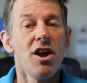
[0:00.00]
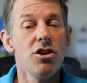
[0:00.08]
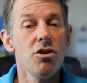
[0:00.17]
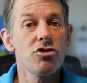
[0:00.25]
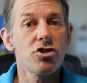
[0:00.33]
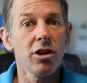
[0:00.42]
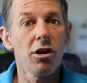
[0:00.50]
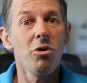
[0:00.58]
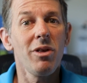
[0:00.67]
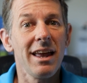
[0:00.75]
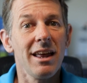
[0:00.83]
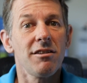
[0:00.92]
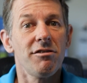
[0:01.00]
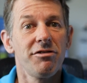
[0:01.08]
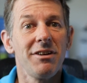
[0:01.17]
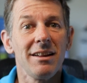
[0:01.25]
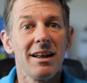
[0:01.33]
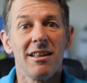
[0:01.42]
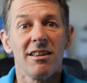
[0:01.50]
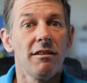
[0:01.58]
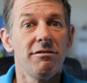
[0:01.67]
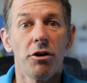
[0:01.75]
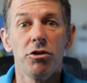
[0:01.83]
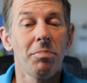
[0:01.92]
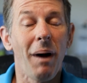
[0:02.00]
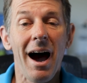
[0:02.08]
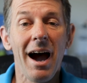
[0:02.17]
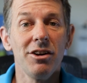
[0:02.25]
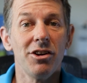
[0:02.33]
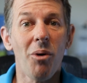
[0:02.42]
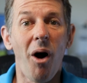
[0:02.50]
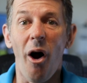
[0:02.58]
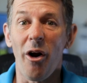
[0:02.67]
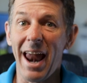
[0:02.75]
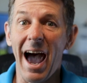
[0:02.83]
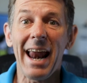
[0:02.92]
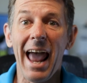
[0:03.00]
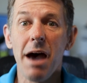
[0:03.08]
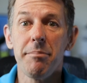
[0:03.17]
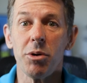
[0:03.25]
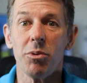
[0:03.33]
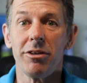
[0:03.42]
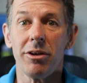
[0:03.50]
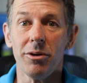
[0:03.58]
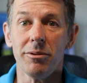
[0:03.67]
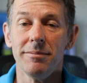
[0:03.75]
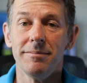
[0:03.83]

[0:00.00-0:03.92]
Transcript: you slowly get the feeling that the folks behind you are not happy with you.